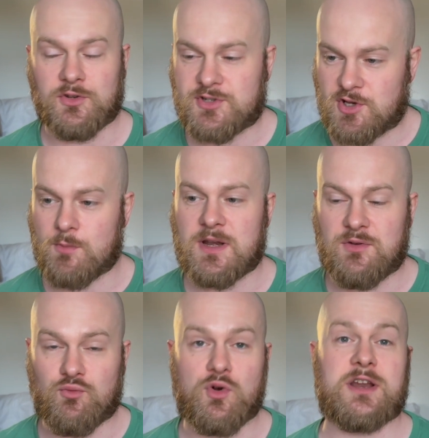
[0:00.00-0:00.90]
So many
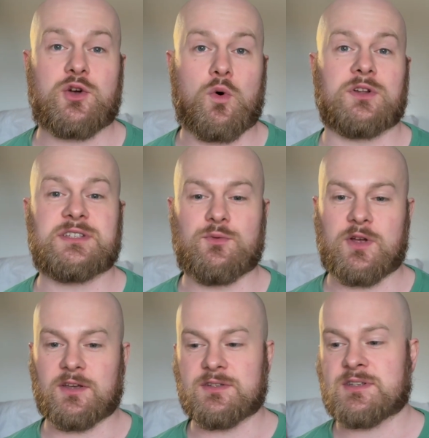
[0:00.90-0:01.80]
really quality
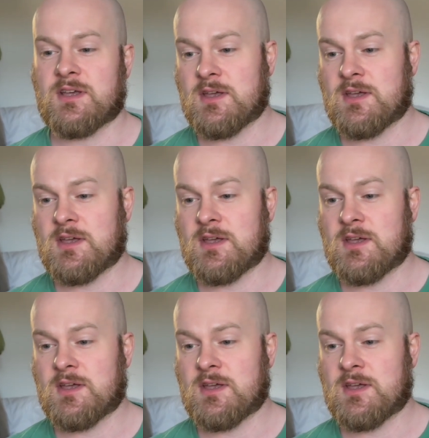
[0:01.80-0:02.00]
wingers.